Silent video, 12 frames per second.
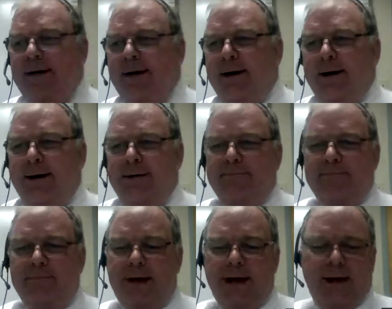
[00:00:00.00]

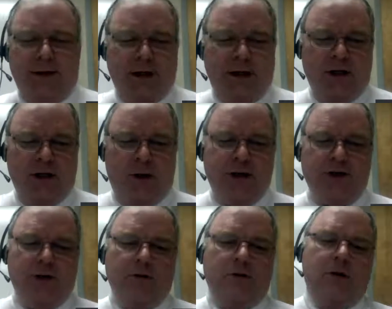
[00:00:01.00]
a
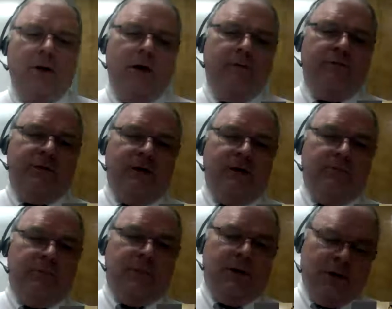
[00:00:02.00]
continuation of
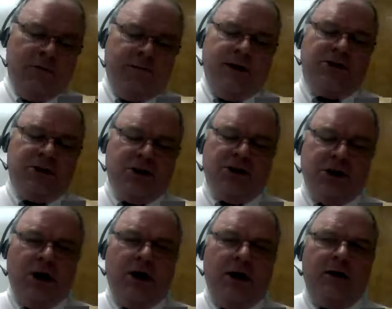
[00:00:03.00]
the vision is
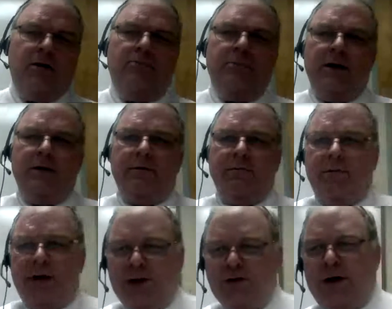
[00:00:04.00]
done, but
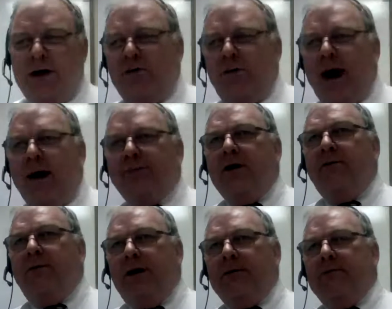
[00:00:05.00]
things are getting wrapped up
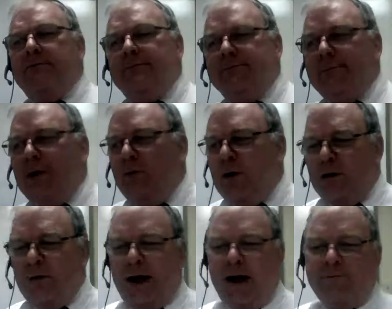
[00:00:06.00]
and we
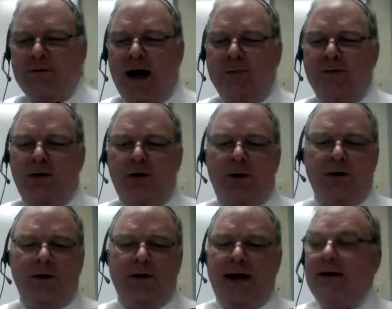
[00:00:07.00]
don't have time to go
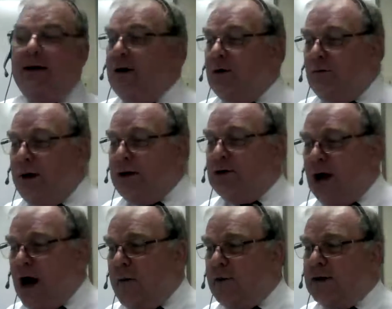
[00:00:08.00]
into that. Read your
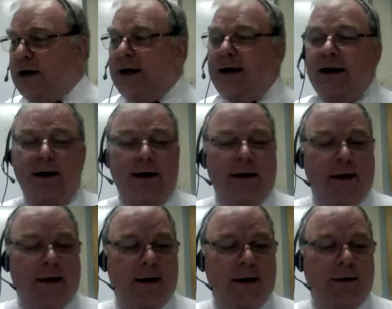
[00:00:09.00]
commentary.
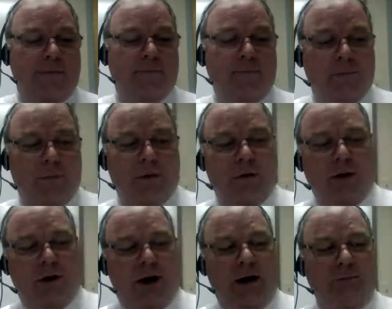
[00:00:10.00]
The
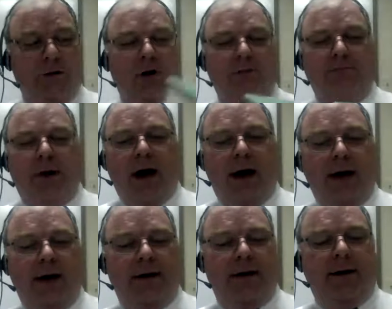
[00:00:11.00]
Green Book by,
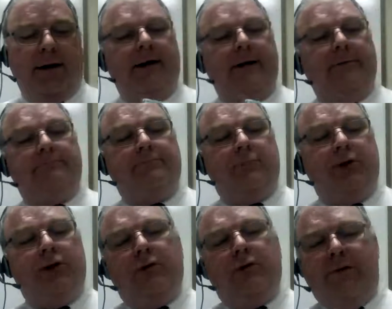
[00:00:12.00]

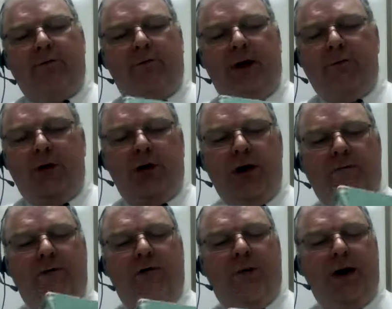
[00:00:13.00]
you don't have a Green Book, you have
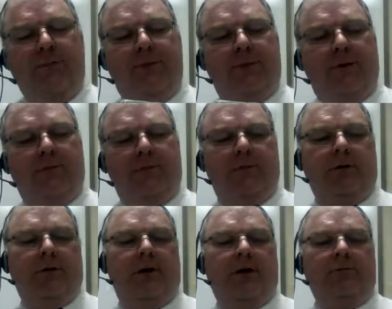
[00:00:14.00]
it on paper,
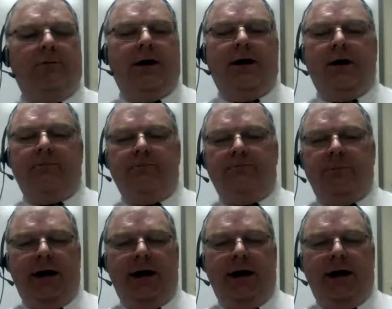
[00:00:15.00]
on